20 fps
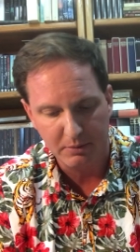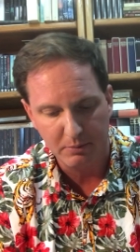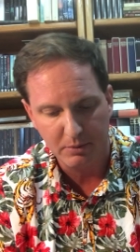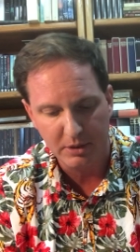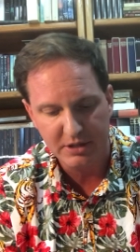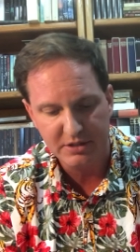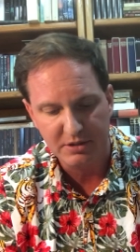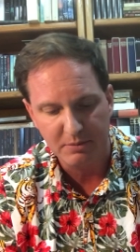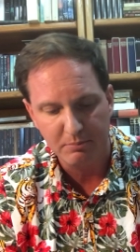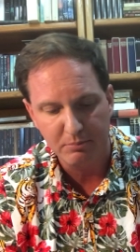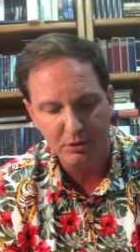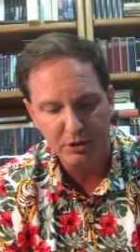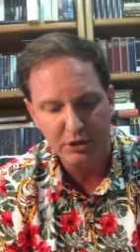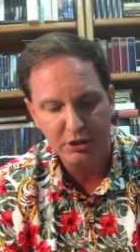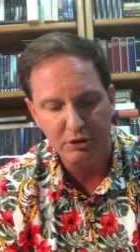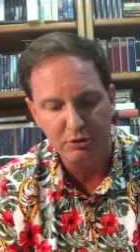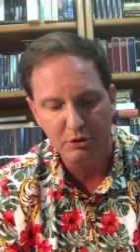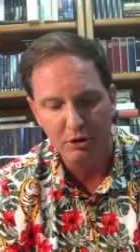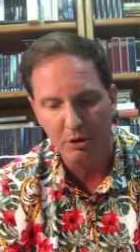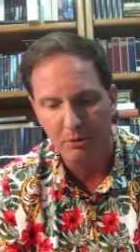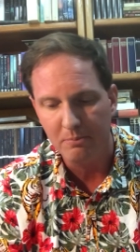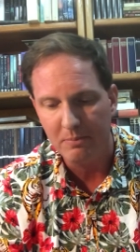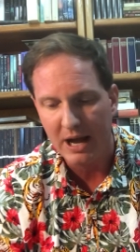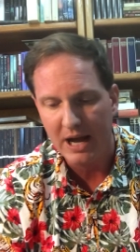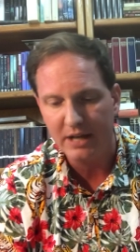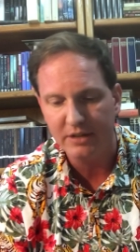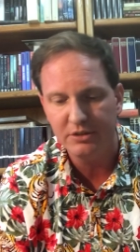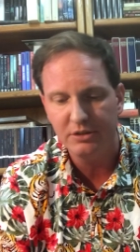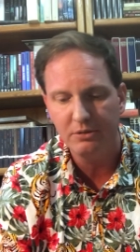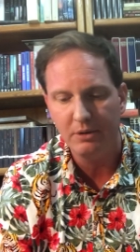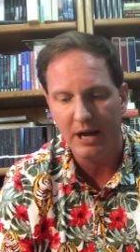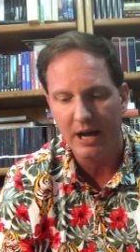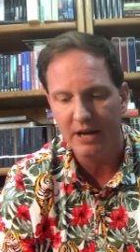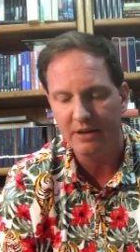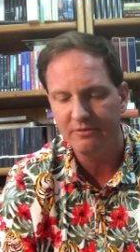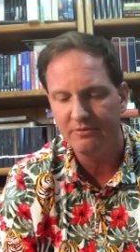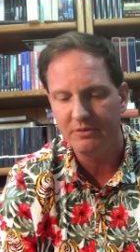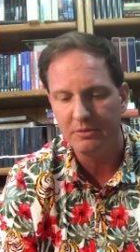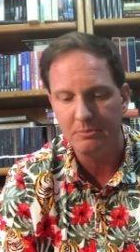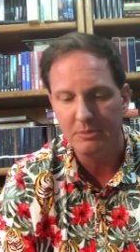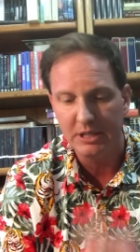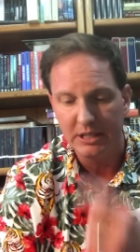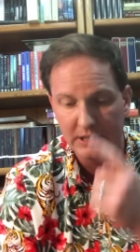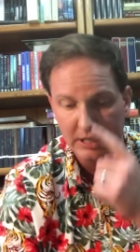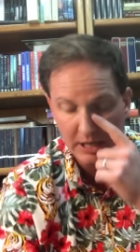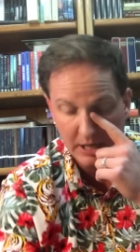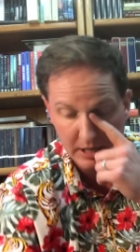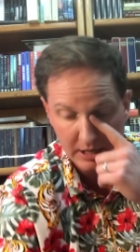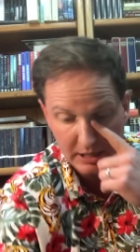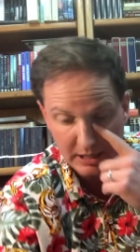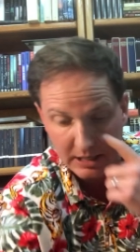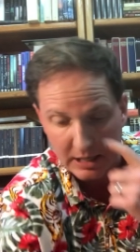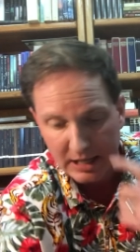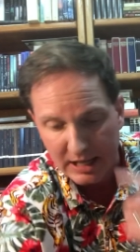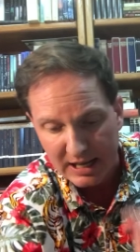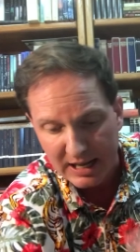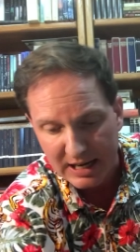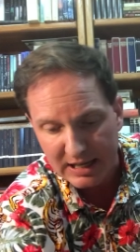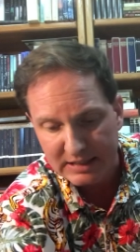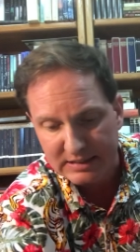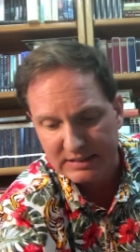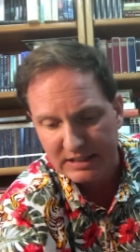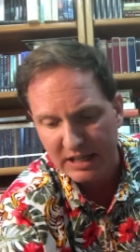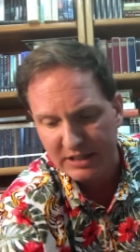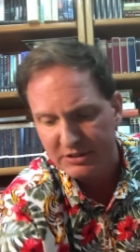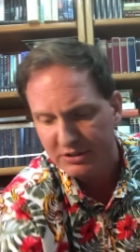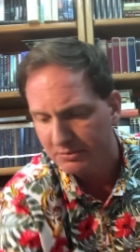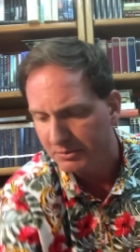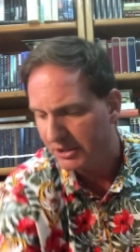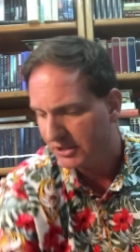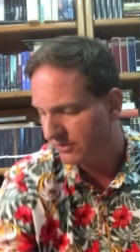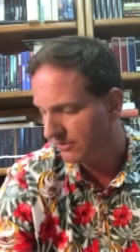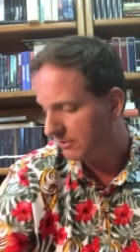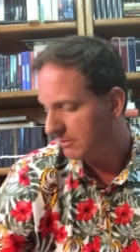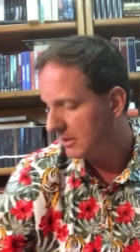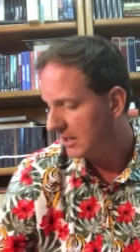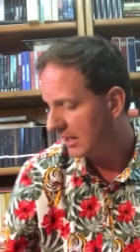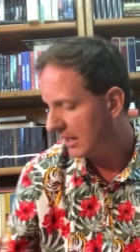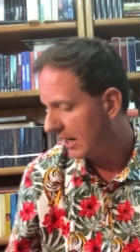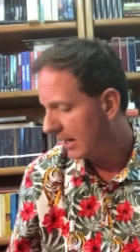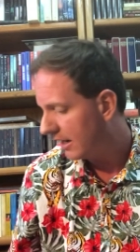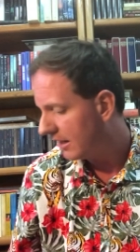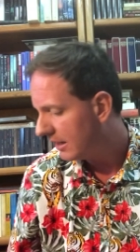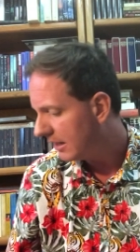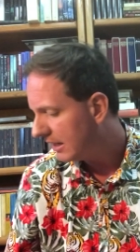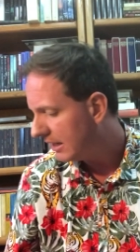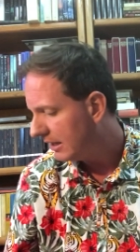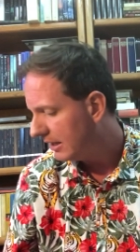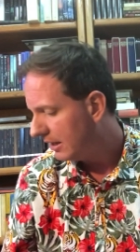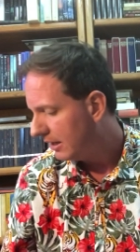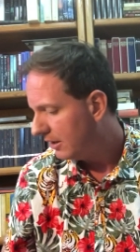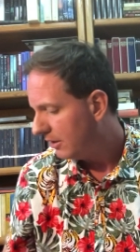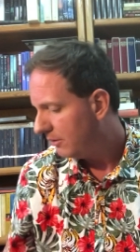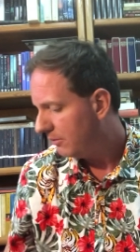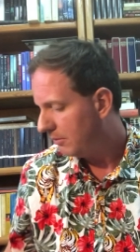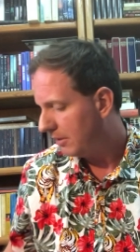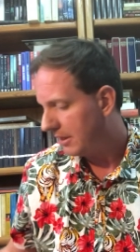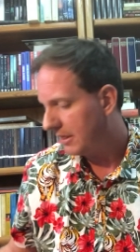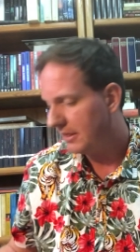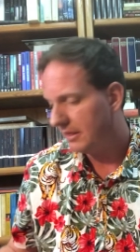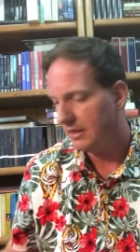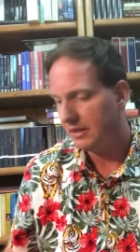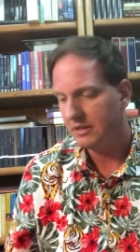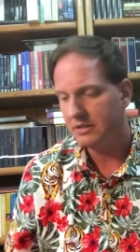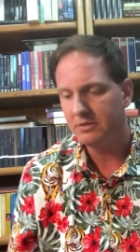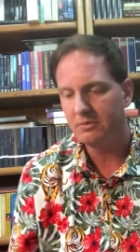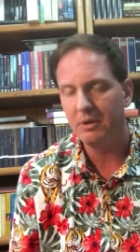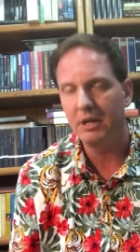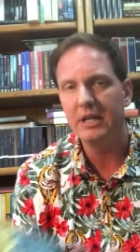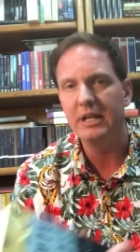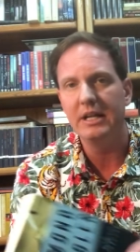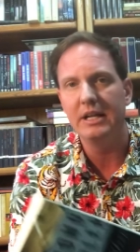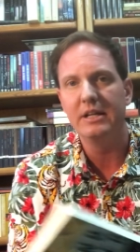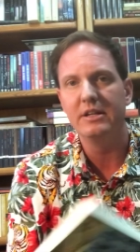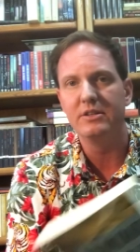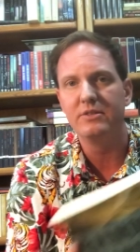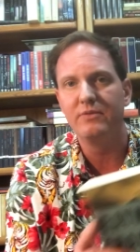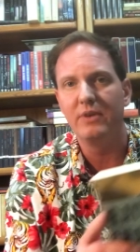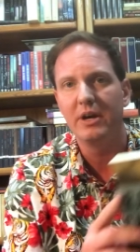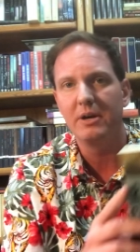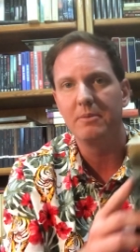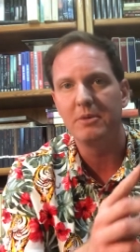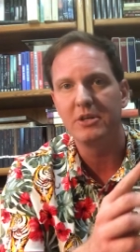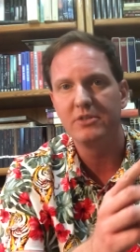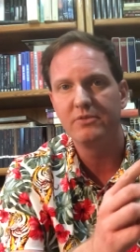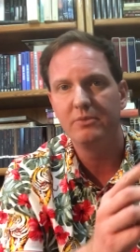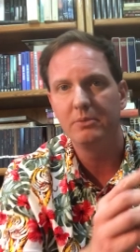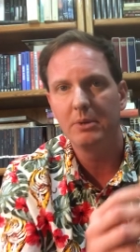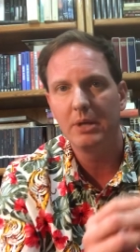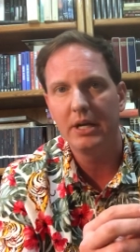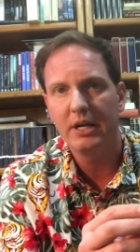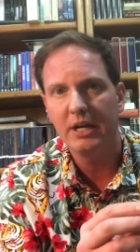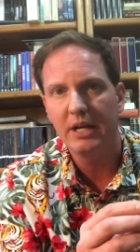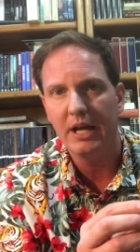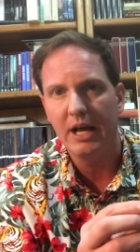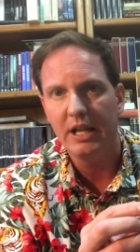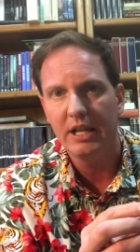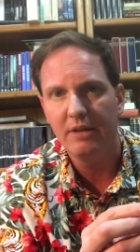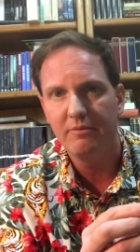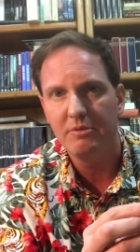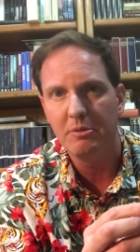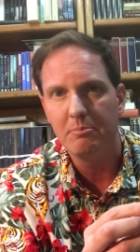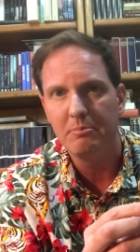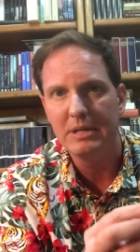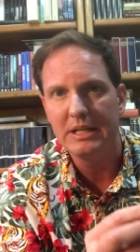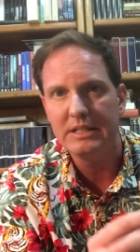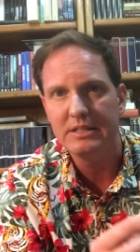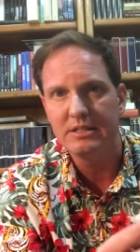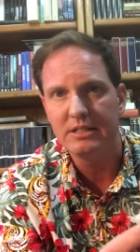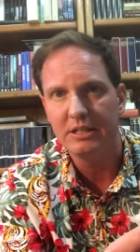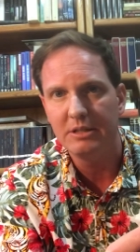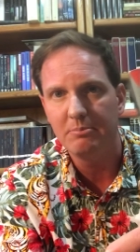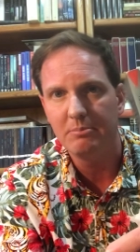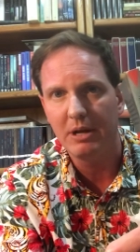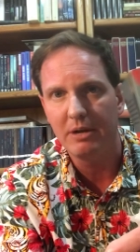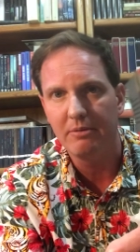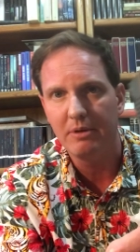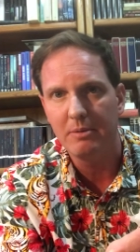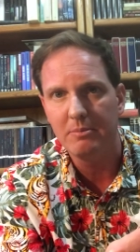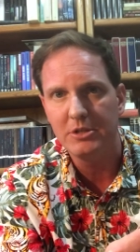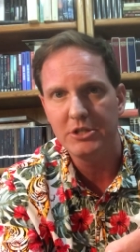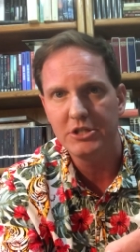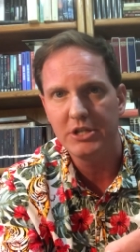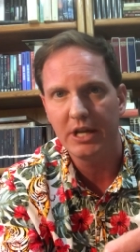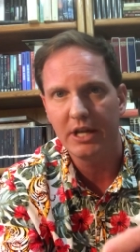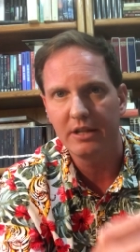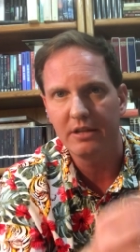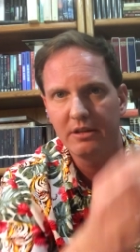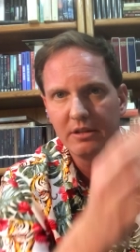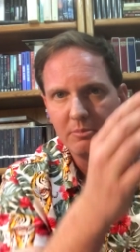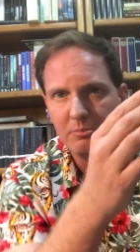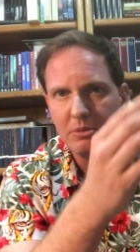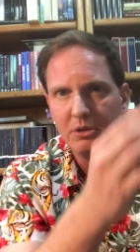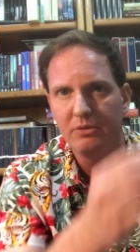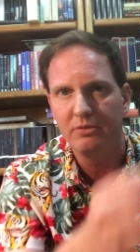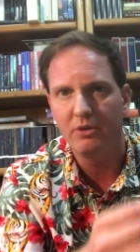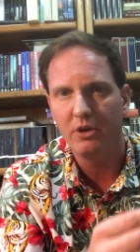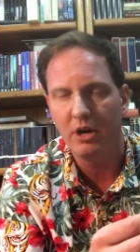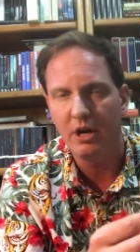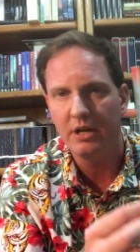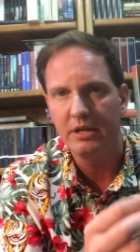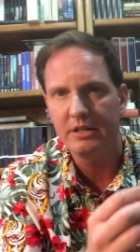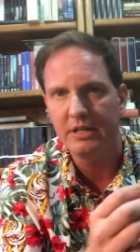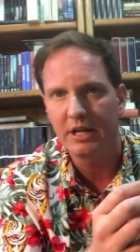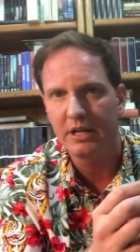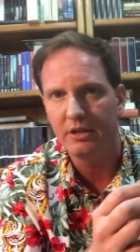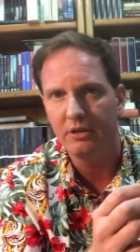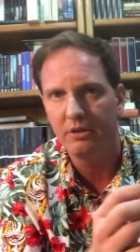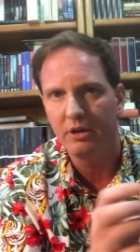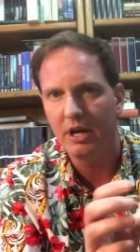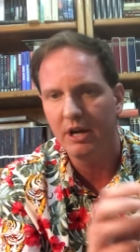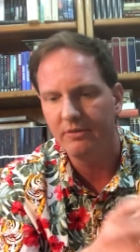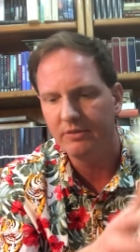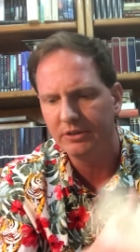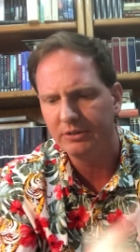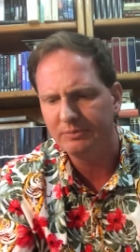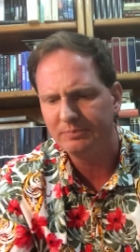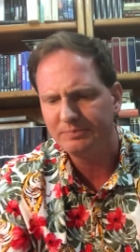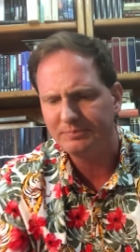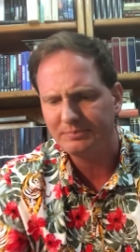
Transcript: What is a book you go back to out of familiarity? And it's not so much familiarity with this one, it is very much familiarity. I love The Big Sleep by Raymond Chandler, the beautiful Art Deco cover.